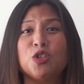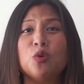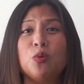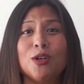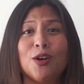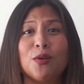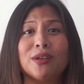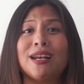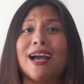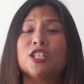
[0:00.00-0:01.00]
you would know
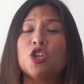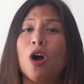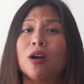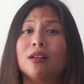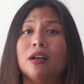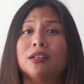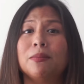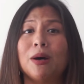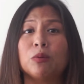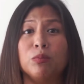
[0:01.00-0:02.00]
that I talk a lot
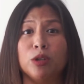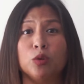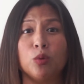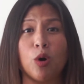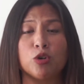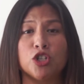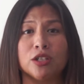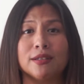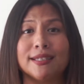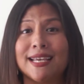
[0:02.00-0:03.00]
about blue
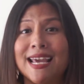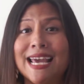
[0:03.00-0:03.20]
oceans.